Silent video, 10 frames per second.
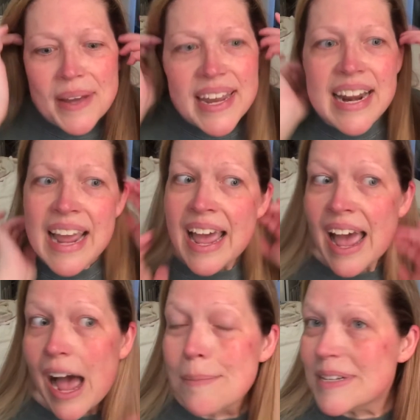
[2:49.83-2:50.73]
but
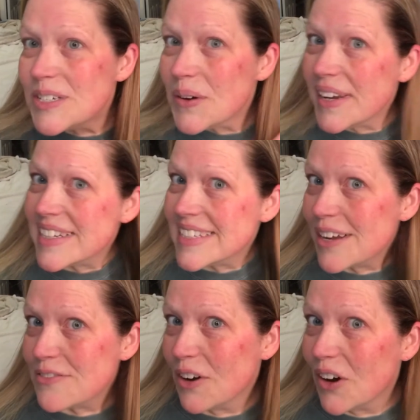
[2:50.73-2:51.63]
I'm enjoying it
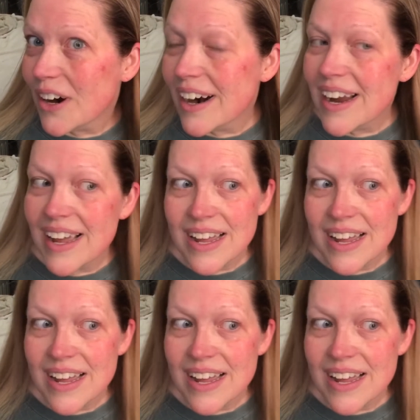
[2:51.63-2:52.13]
so far.